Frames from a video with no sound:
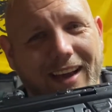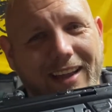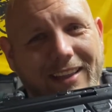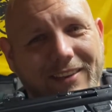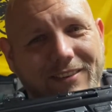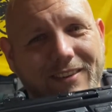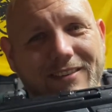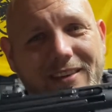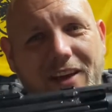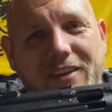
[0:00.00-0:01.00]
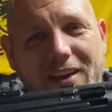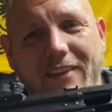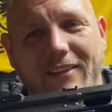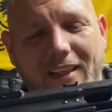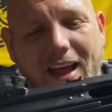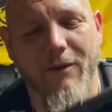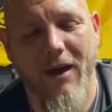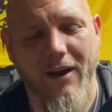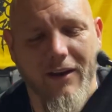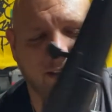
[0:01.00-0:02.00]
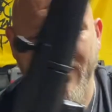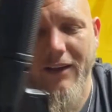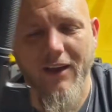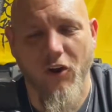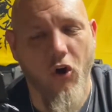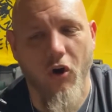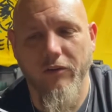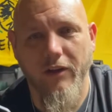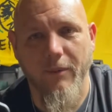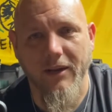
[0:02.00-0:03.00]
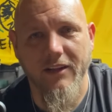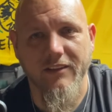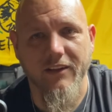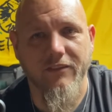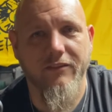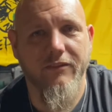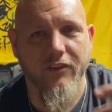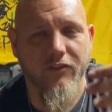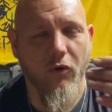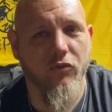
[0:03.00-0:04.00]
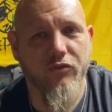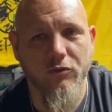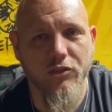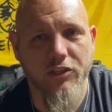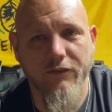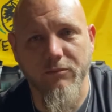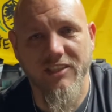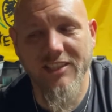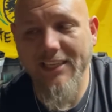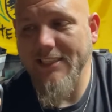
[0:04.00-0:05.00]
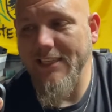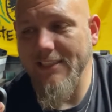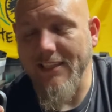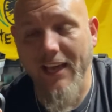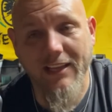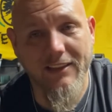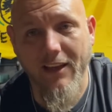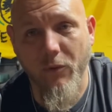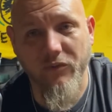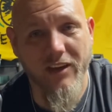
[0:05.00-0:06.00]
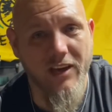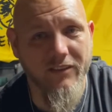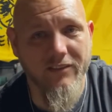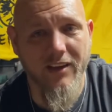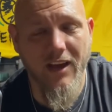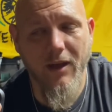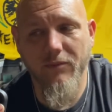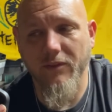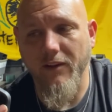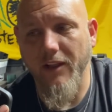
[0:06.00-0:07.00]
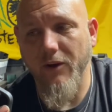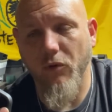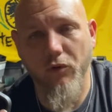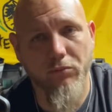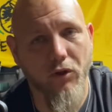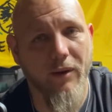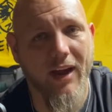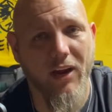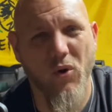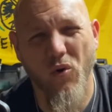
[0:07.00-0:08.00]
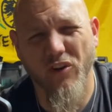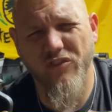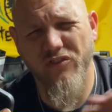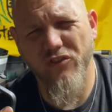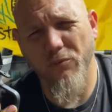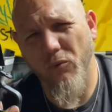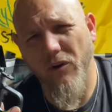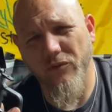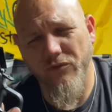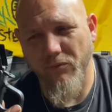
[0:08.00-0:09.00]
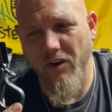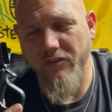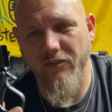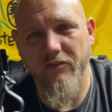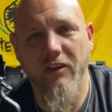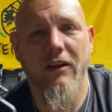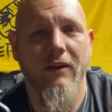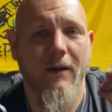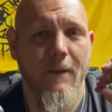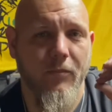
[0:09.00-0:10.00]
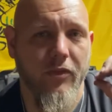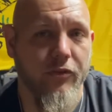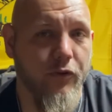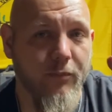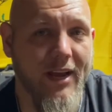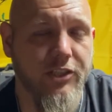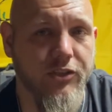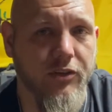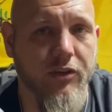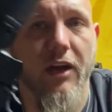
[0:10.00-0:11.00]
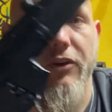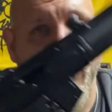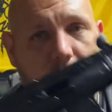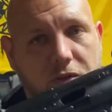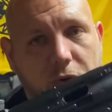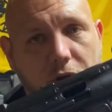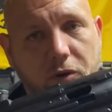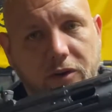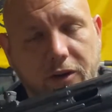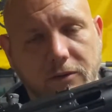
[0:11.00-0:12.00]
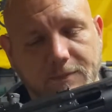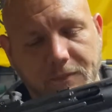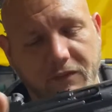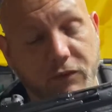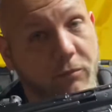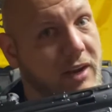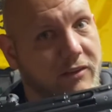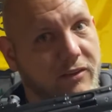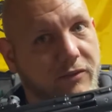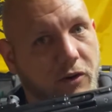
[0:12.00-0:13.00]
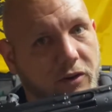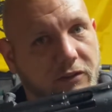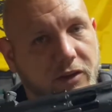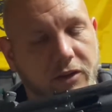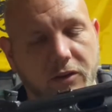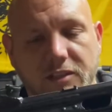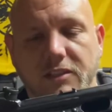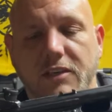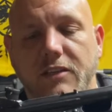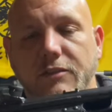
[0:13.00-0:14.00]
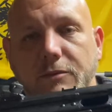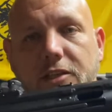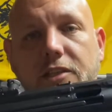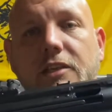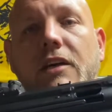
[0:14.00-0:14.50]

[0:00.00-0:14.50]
There's just nothing not to like about it at all. I mean, it's old school shit from the 60s that was ahead of its time. The delayed roller blowback, it works super well with suppressors. Do make sure, I do want to throw a note in here, if you made it this far into the video because I talk too much.